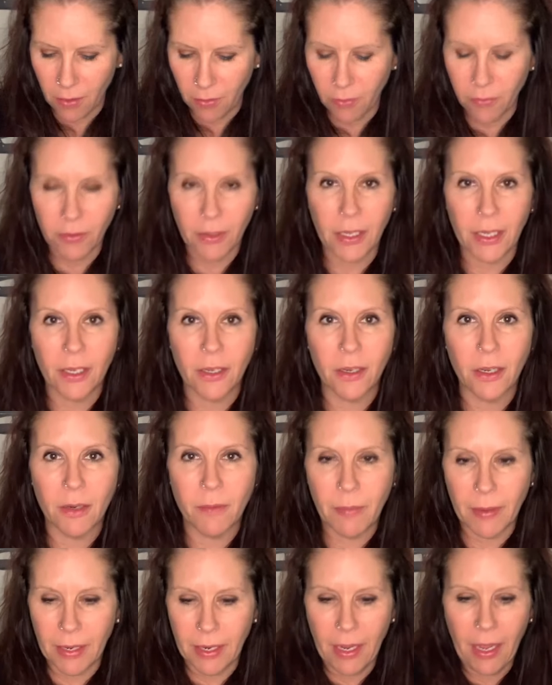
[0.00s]
overly good,
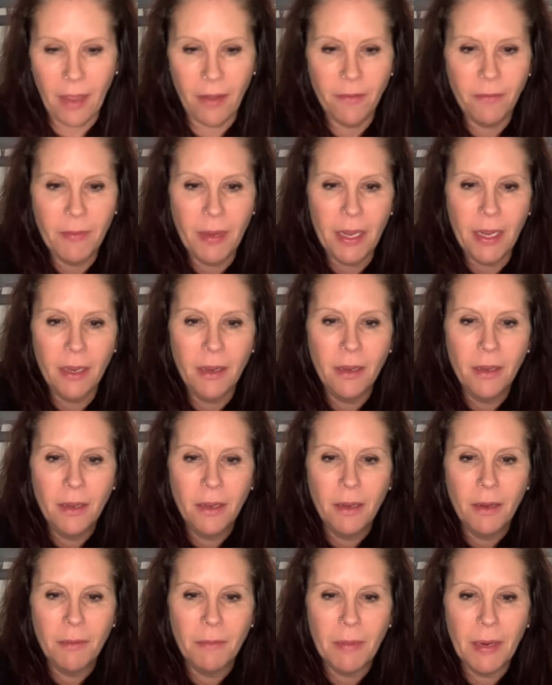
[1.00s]
but I have my
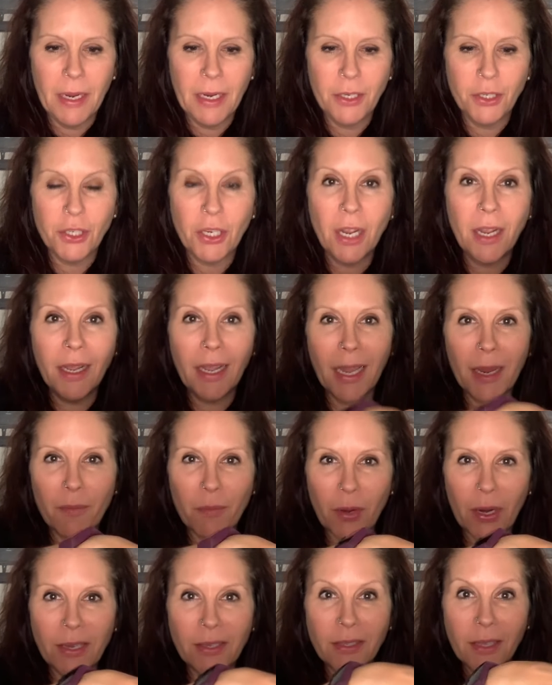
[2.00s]
shungite
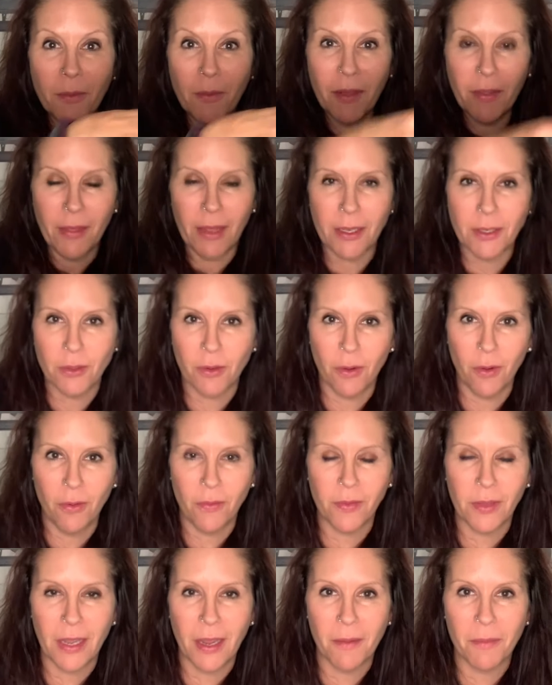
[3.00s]
bracelet with it. So
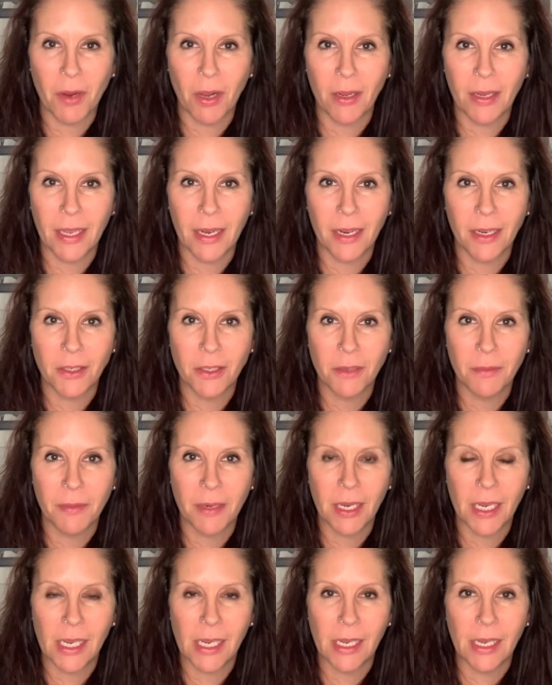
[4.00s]
hopefully I'm not getting too
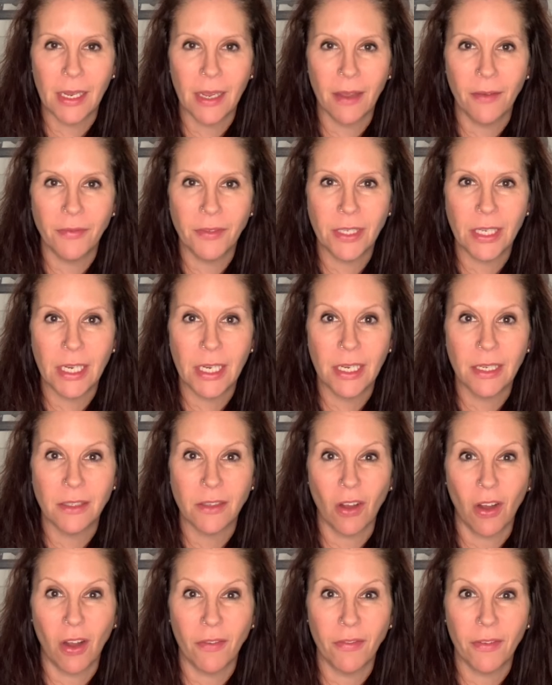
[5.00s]
many EFTs
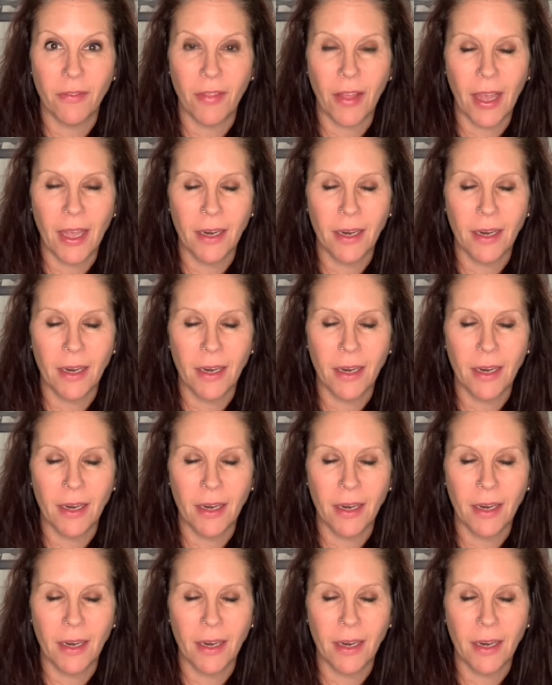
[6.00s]
off of that.